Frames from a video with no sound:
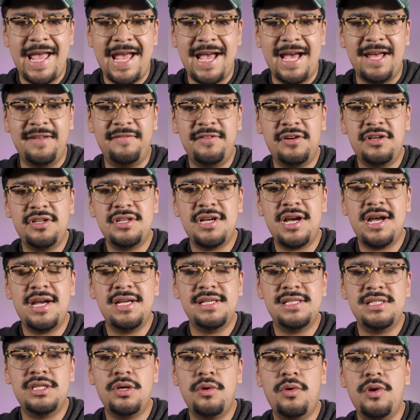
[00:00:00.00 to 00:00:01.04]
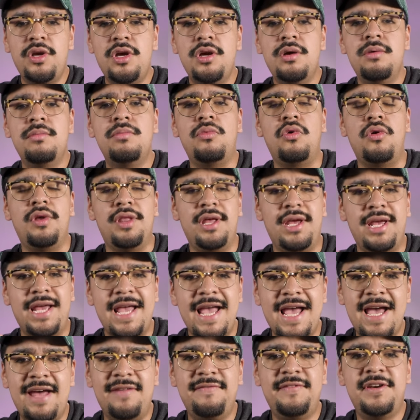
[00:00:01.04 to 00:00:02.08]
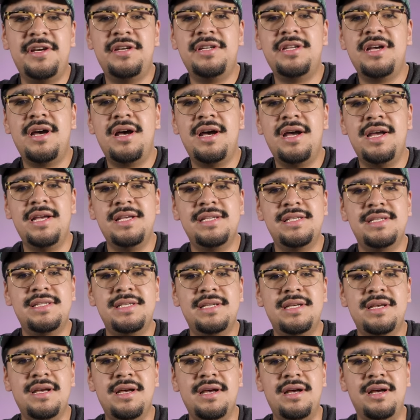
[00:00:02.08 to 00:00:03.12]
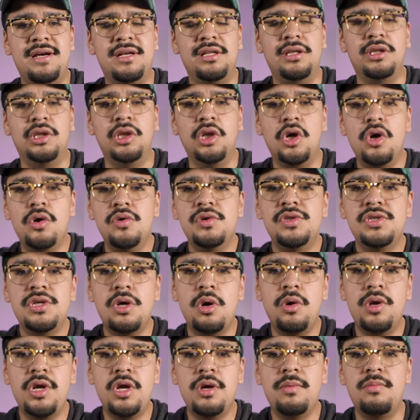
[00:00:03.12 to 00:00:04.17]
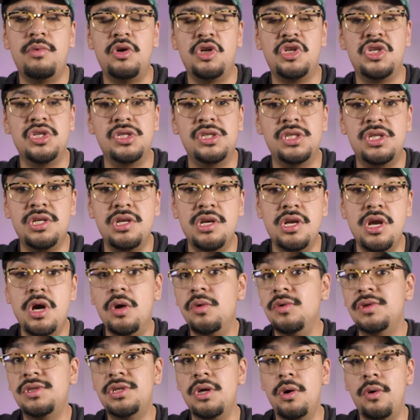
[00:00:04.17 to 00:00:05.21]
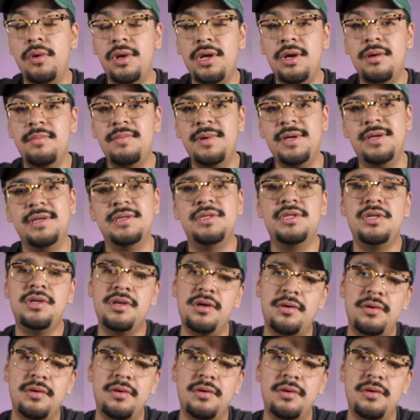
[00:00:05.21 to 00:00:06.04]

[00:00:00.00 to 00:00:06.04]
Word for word: advertise sodium, or they advertise low sodium or just no sodium, because